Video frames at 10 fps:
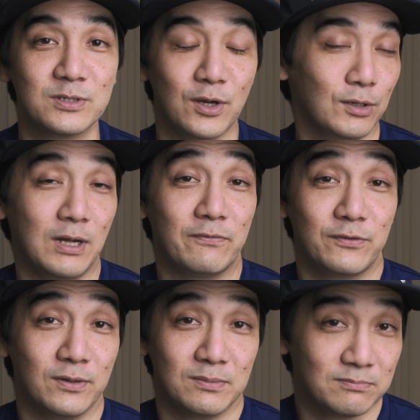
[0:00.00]
so I don't have
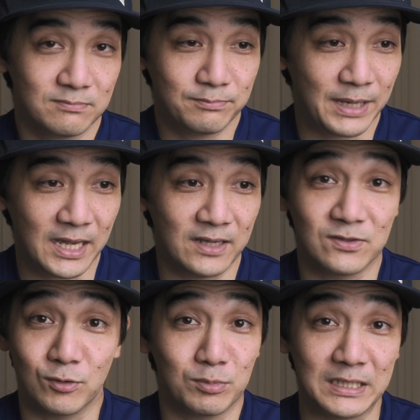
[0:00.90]
to pay
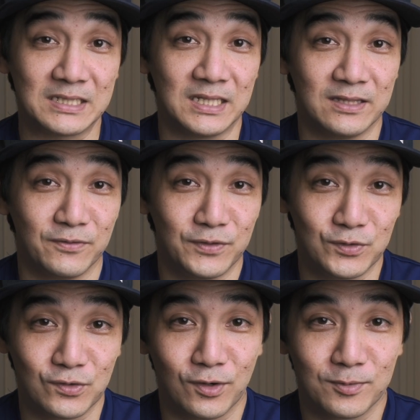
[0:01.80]
to replace it in the
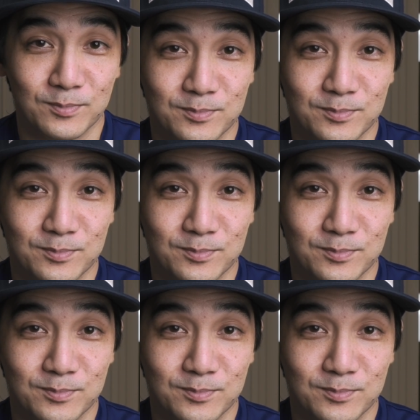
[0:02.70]
future.